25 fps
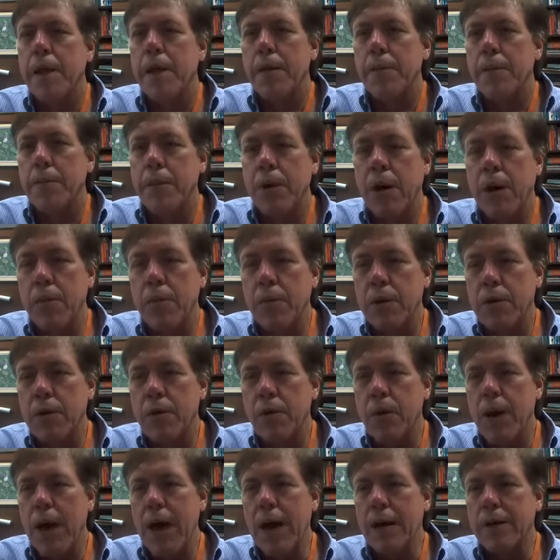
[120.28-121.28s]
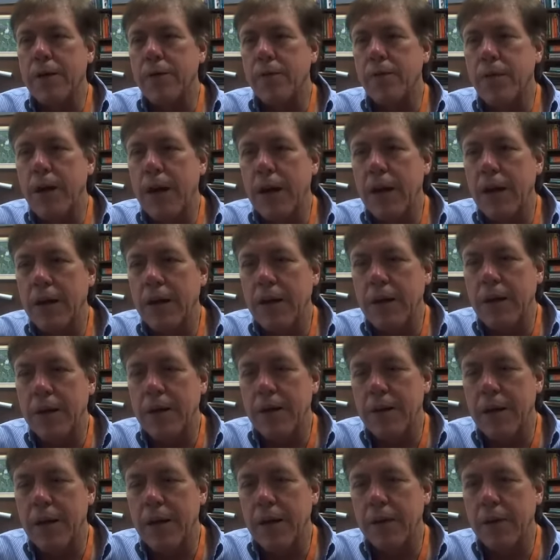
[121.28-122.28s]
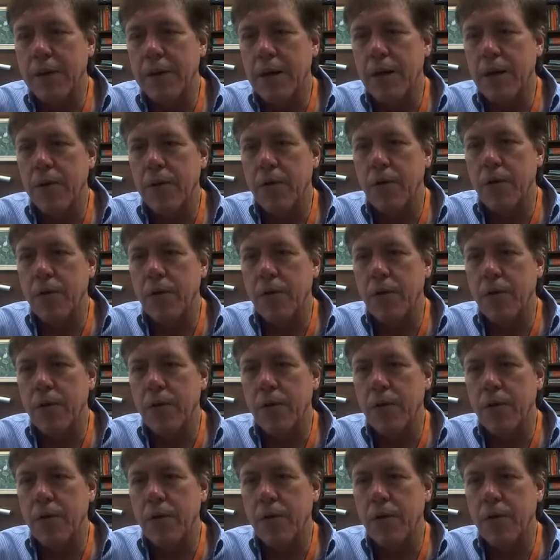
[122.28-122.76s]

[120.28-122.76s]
Well, when you activate it, it goes